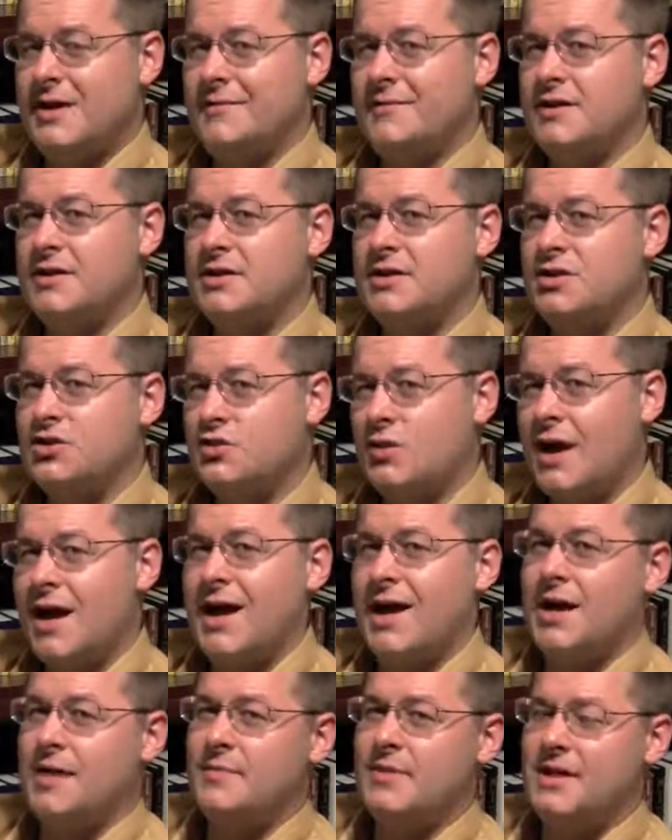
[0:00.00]
even
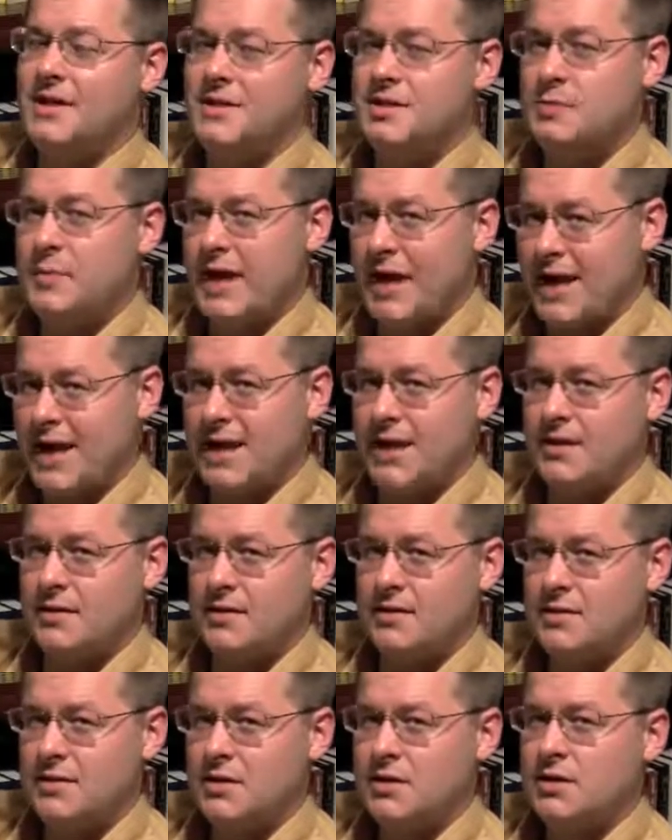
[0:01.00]
described his
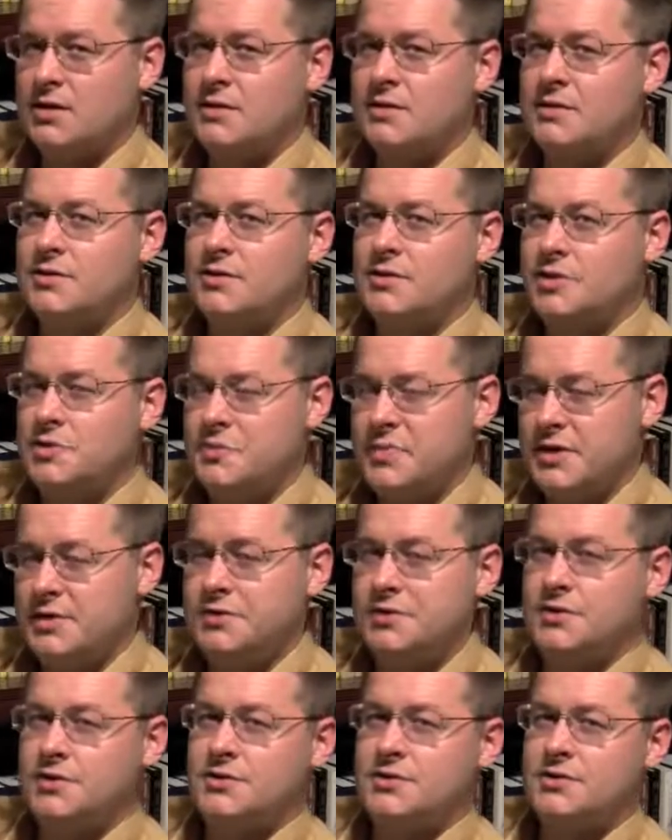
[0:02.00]
pain to
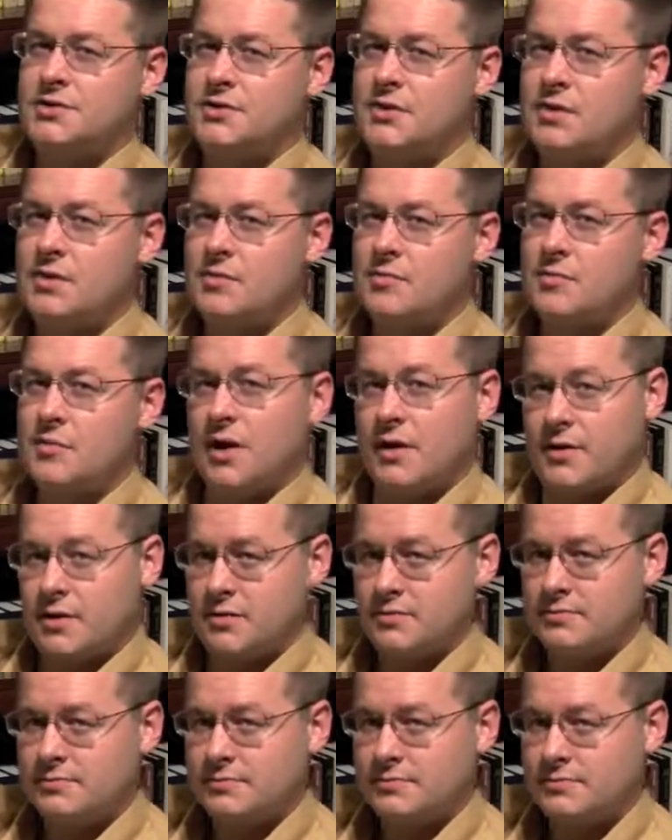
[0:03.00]
Bishr's
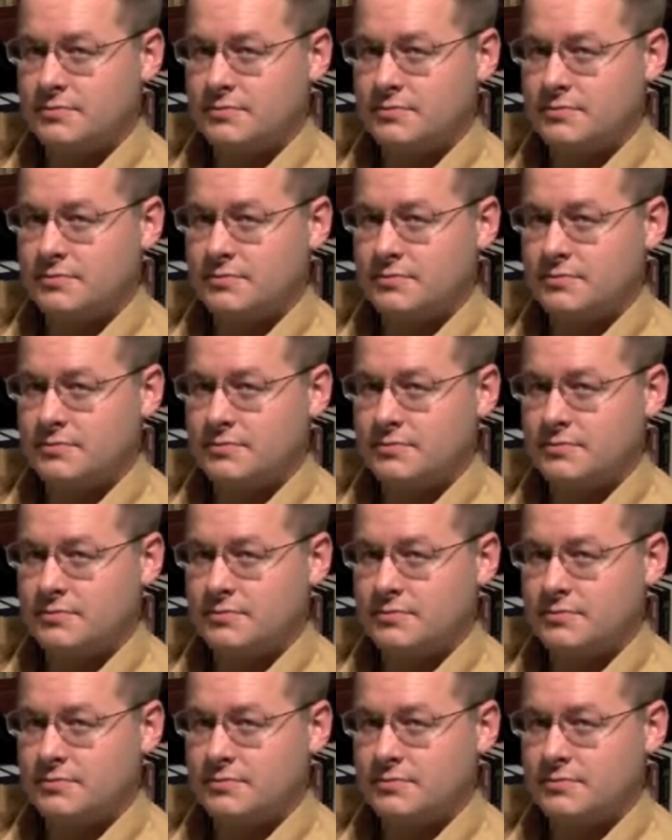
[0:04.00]
mother.